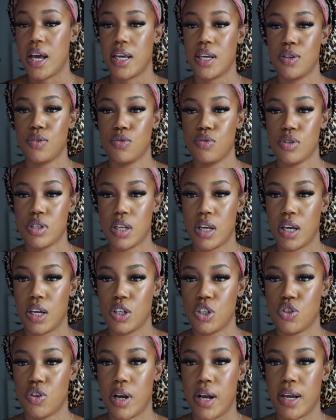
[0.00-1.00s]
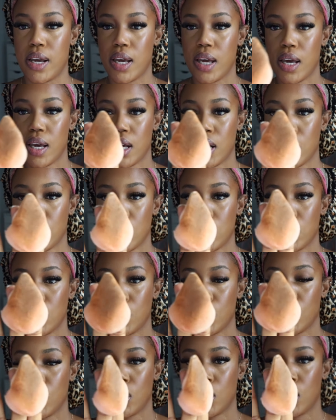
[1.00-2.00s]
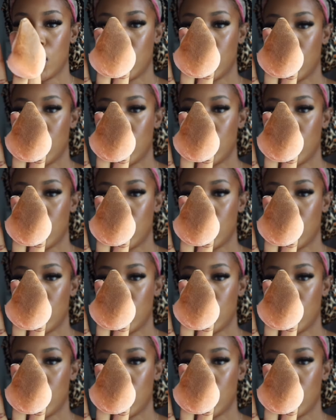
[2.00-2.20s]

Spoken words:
I use a triangle